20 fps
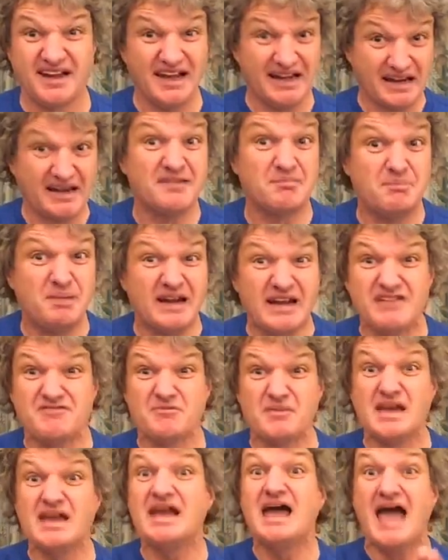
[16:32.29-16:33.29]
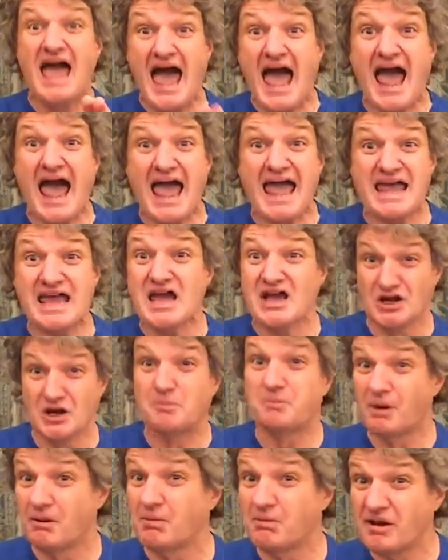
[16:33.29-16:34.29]
Because believe me, A, you're
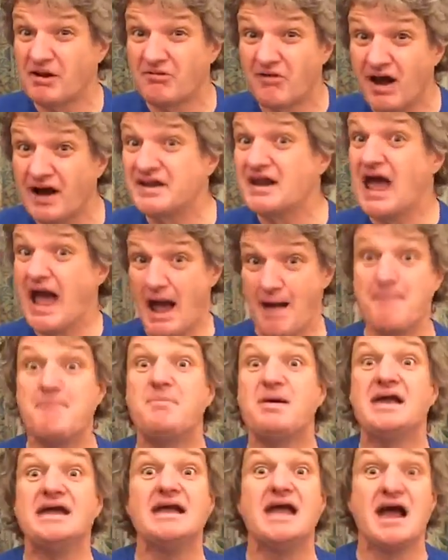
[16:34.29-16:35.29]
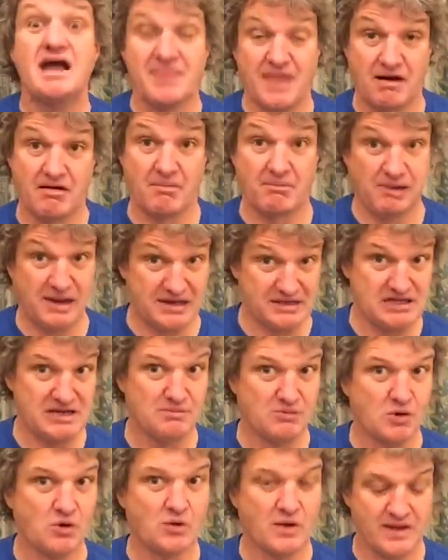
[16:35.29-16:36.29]
probably right, and B, there are plenty
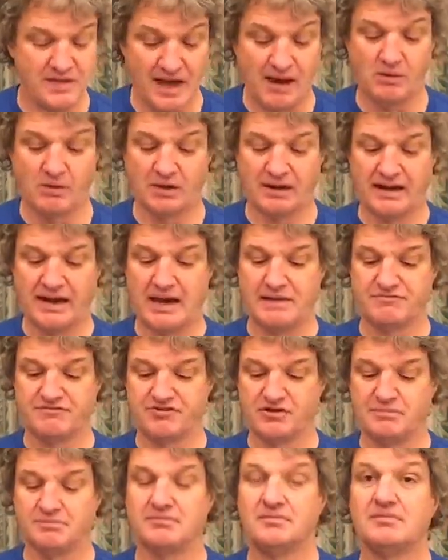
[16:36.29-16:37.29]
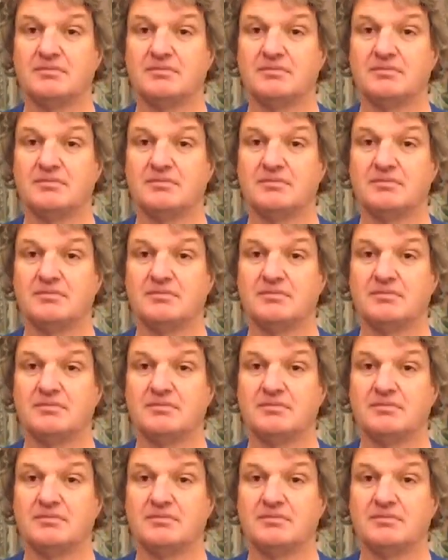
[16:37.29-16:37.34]
more where that one came from.